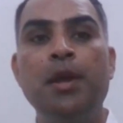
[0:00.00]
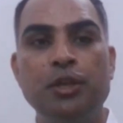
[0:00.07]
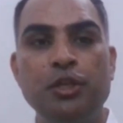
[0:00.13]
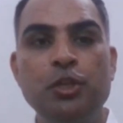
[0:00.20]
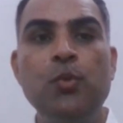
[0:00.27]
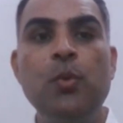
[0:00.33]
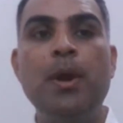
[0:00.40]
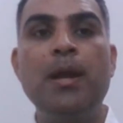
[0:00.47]

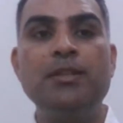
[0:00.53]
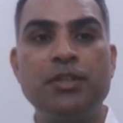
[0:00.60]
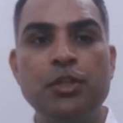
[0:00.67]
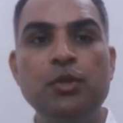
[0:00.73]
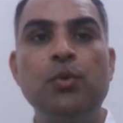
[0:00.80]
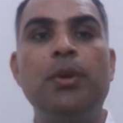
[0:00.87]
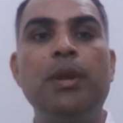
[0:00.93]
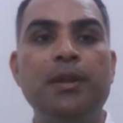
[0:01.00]
US,
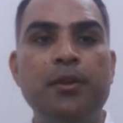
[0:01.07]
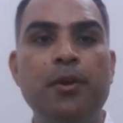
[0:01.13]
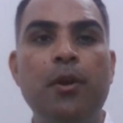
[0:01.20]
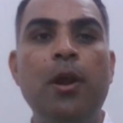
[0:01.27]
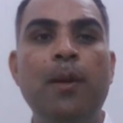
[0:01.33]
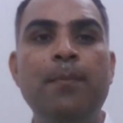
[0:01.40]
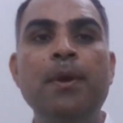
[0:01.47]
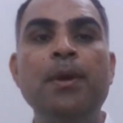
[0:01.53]
UK,
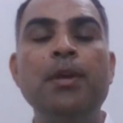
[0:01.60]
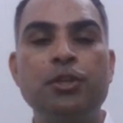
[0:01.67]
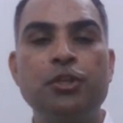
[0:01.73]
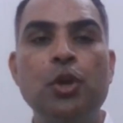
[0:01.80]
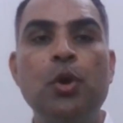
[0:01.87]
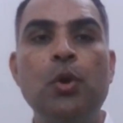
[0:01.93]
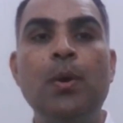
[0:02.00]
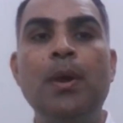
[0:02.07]
Europe.
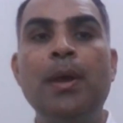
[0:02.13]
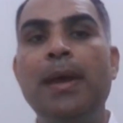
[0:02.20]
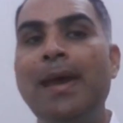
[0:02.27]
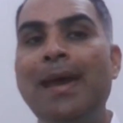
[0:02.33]
So